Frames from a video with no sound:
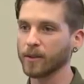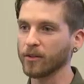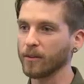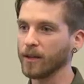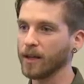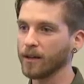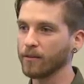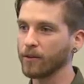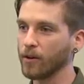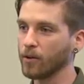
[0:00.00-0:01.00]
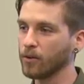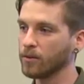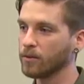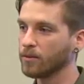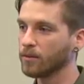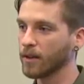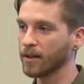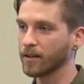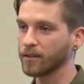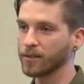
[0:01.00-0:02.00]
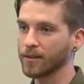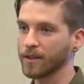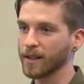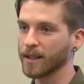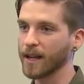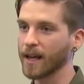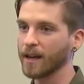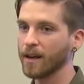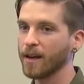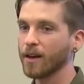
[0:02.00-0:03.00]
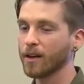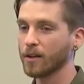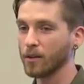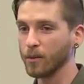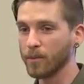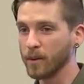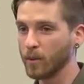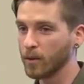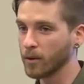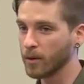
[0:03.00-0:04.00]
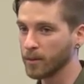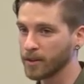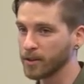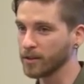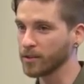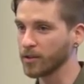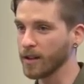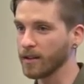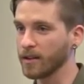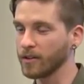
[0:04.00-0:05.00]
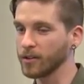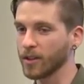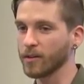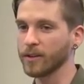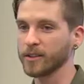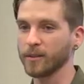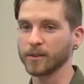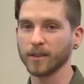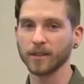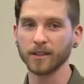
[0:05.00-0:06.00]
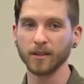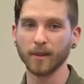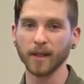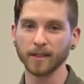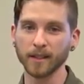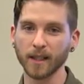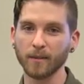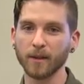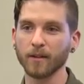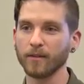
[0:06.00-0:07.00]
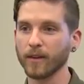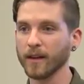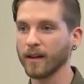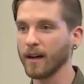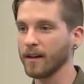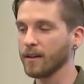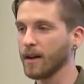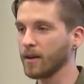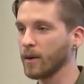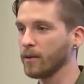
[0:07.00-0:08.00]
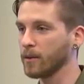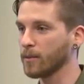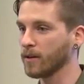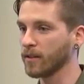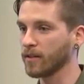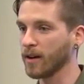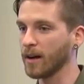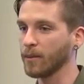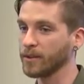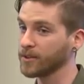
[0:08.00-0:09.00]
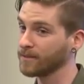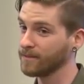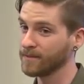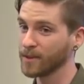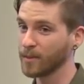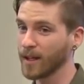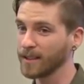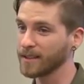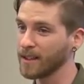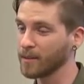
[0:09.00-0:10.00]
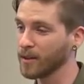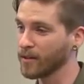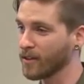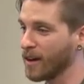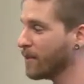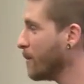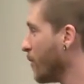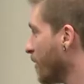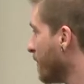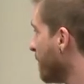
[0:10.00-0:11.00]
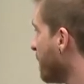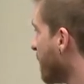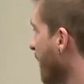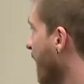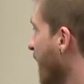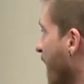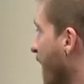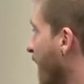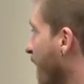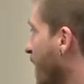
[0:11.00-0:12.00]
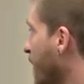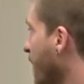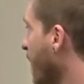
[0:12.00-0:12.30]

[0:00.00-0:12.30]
incriminating phone records, something like that, you'll, be, you'll want to be sure and shred those, otherwise someone's going to see your bank statement or find out how you got away with the perfect crime, which, surprise, not a perfect crime anymore. Um,